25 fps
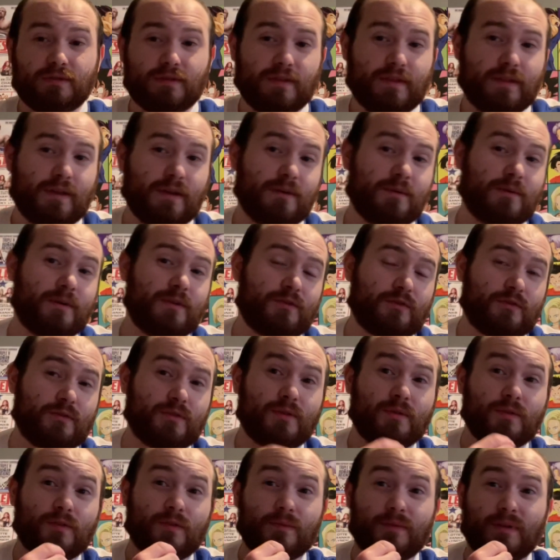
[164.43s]
everyone should
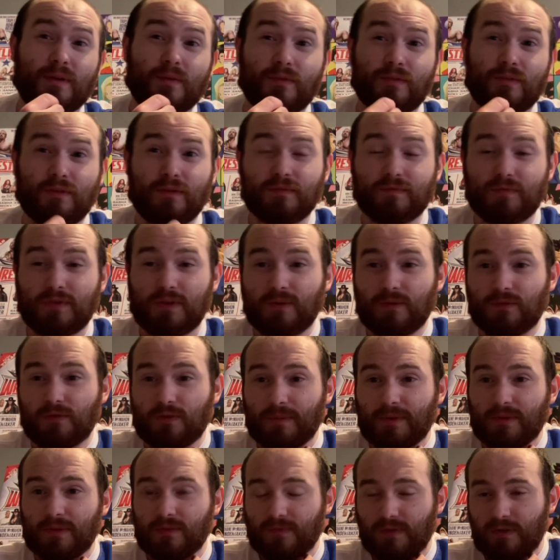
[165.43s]
know sometimes I've done videos
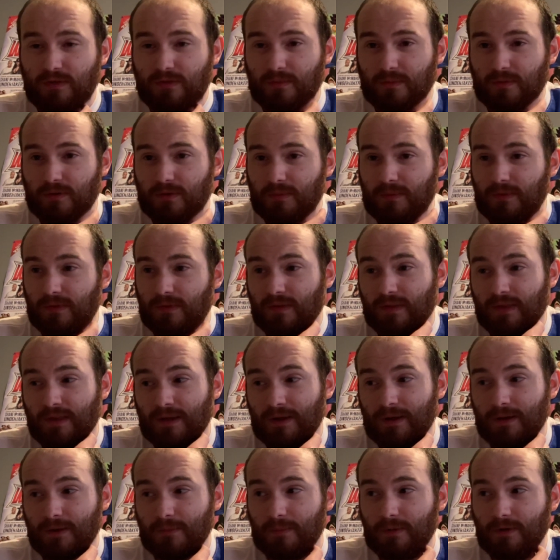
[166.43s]
about the VTuber community
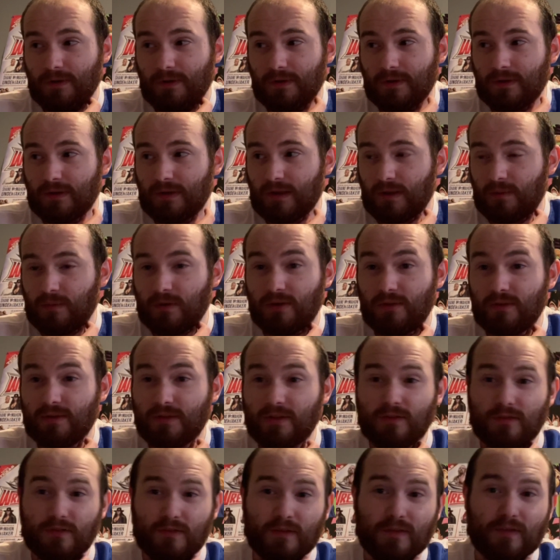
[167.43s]
there, but, well,
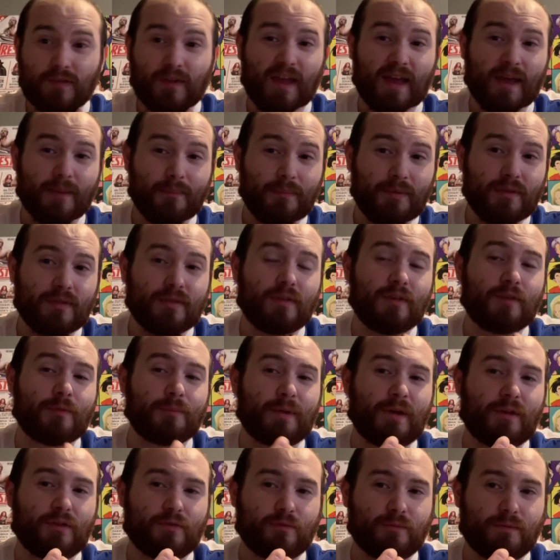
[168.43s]
incidents happened this
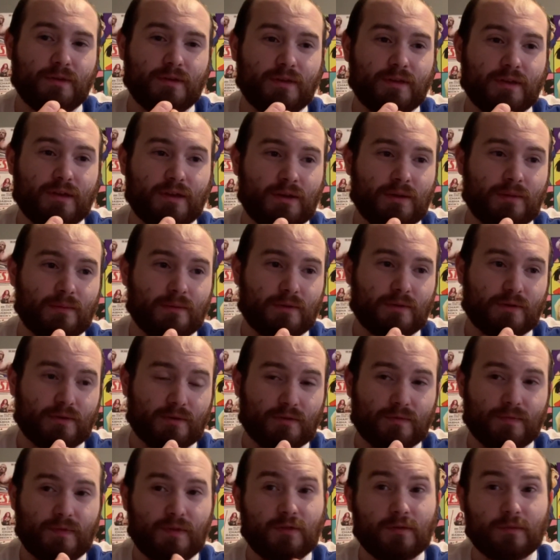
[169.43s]
past week in
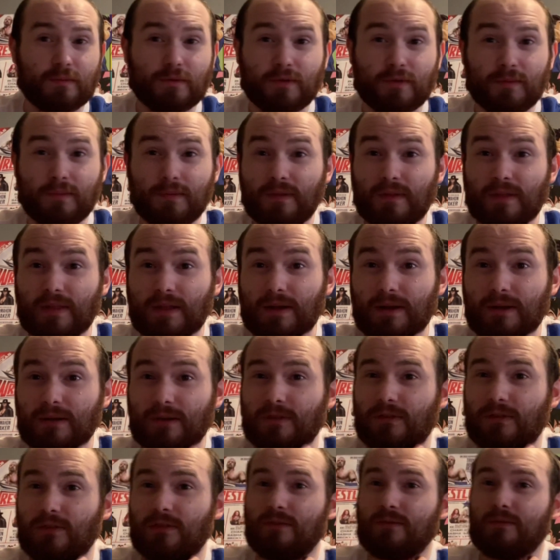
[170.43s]
regards to the VTuber community there,
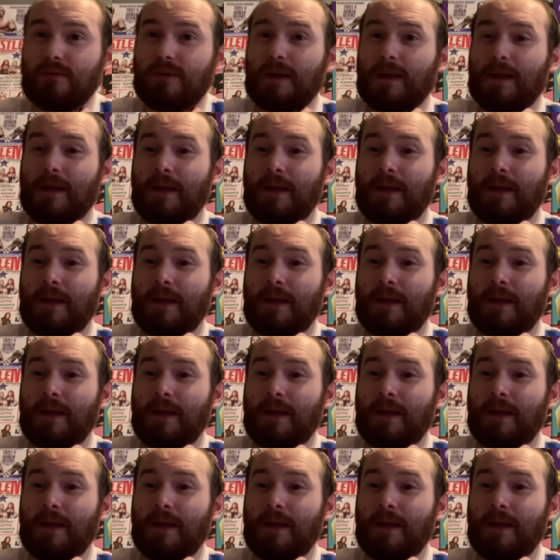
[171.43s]
so,